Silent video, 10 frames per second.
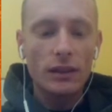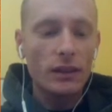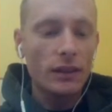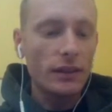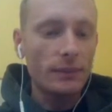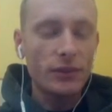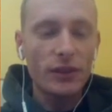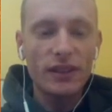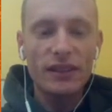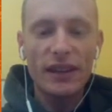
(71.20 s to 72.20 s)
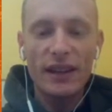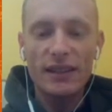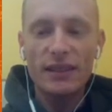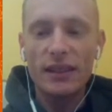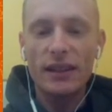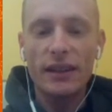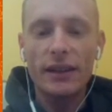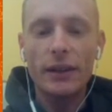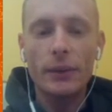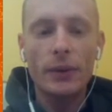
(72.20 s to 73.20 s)
Um, so this TAS
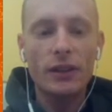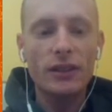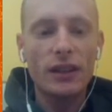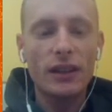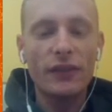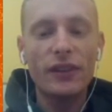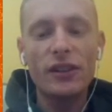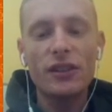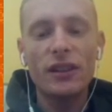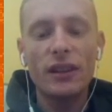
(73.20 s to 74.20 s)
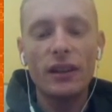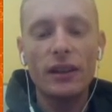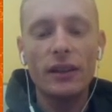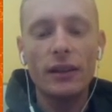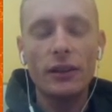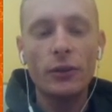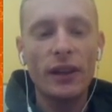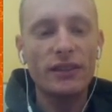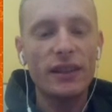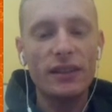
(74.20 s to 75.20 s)
I worked on, I finished it in
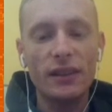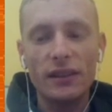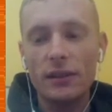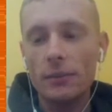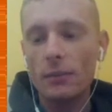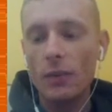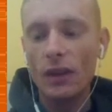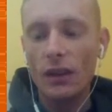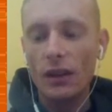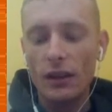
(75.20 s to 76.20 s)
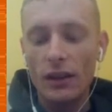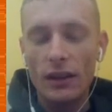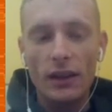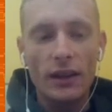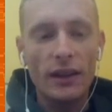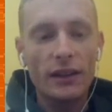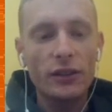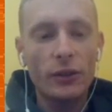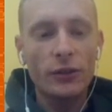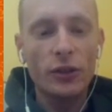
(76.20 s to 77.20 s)
2018. It actually
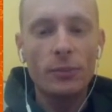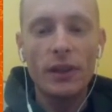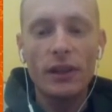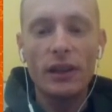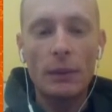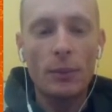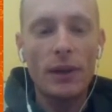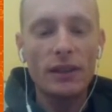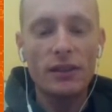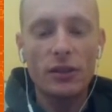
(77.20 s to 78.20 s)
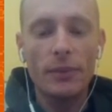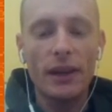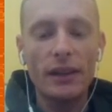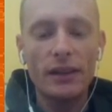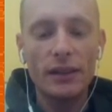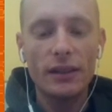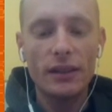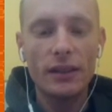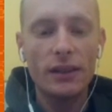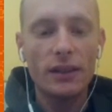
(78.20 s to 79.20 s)
only took me a couple months to make,
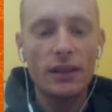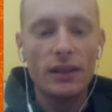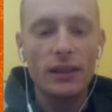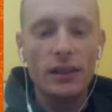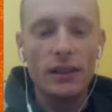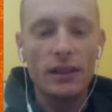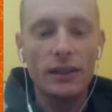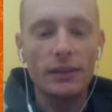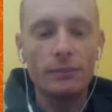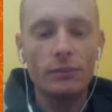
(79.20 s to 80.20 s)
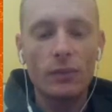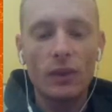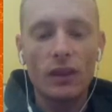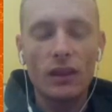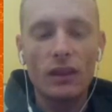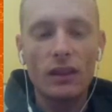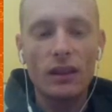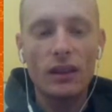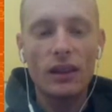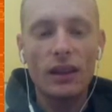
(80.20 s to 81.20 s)
um,
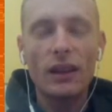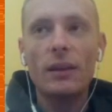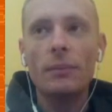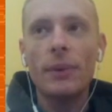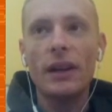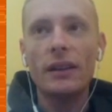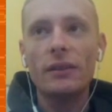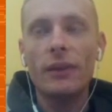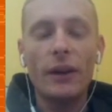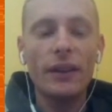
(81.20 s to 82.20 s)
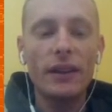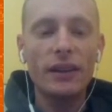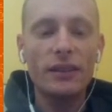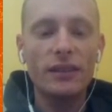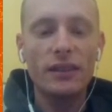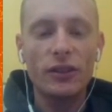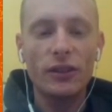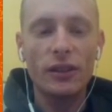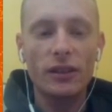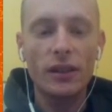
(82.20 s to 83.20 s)
but routing it
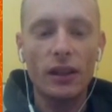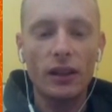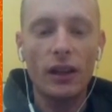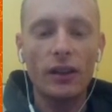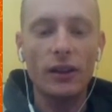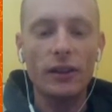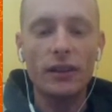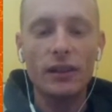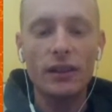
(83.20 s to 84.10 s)
took a lot longer.